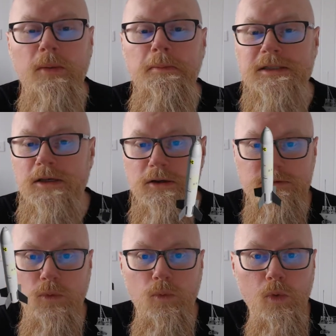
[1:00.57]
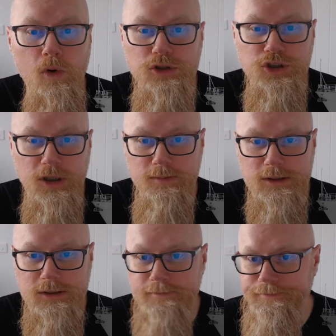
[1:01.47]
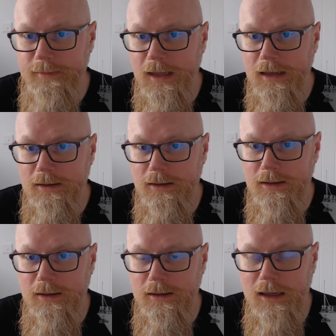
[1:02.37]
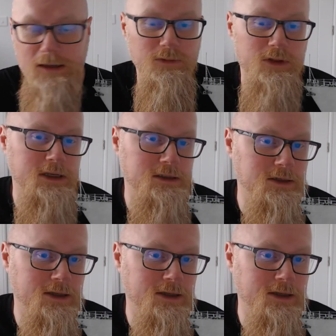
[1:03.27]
missiles from warships, and other things like